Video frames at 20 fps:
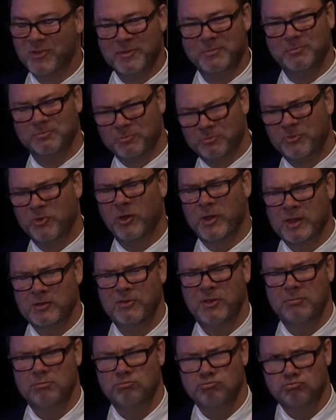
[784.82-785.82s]
And so they
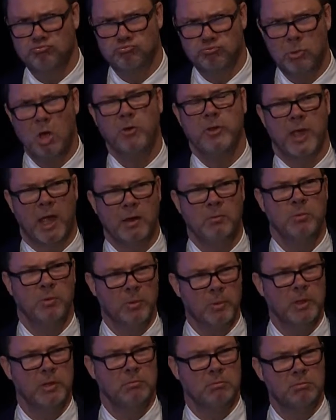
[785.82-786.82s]
said, okay,
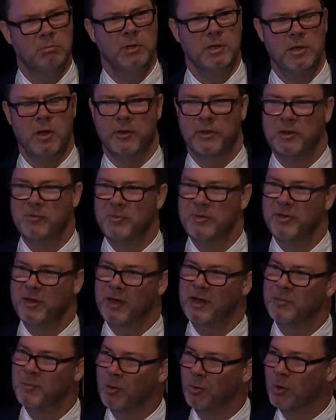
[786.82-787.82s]
well, we know that you've been
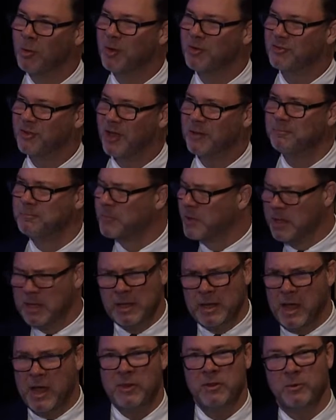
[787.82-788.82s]
talking about robots a lot.
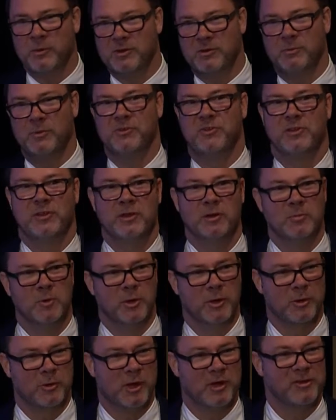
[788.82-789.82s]
Heather was a little
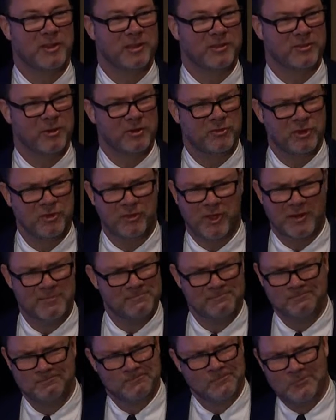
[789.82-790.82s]
more incredulous, so she said,
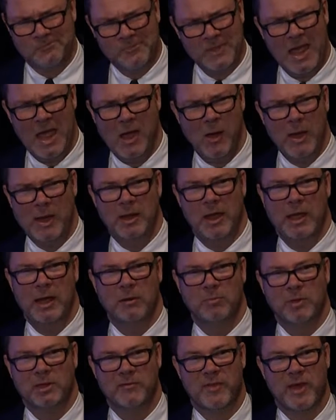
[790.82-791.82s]
no, I
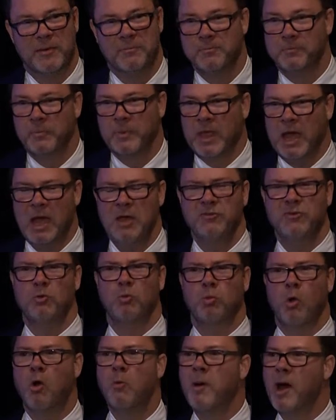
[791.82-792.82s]
don't believe that. How's a
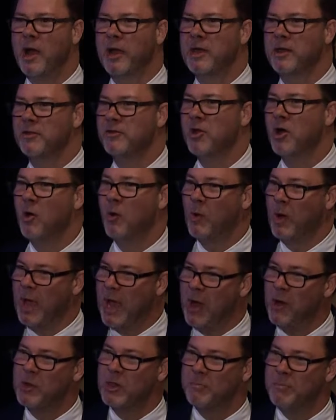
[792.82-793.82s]
robot going to know
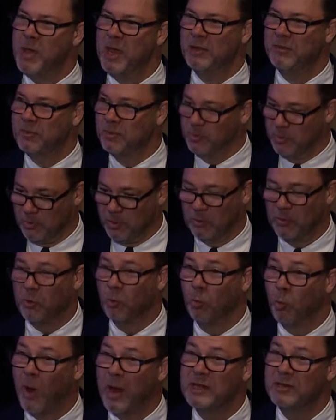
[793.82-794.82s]
how you pick the
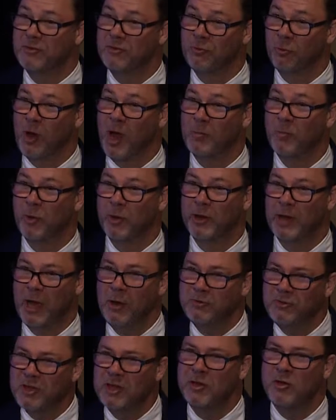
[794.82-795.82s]
right strawberry?
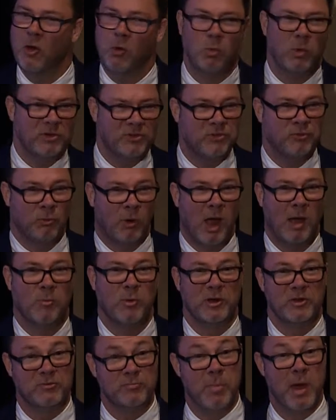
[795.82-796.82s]
How's it going to know which
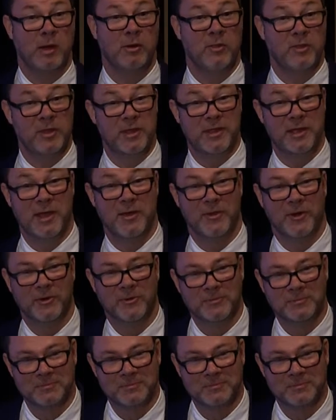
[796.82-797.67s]
strawberry is better than the other?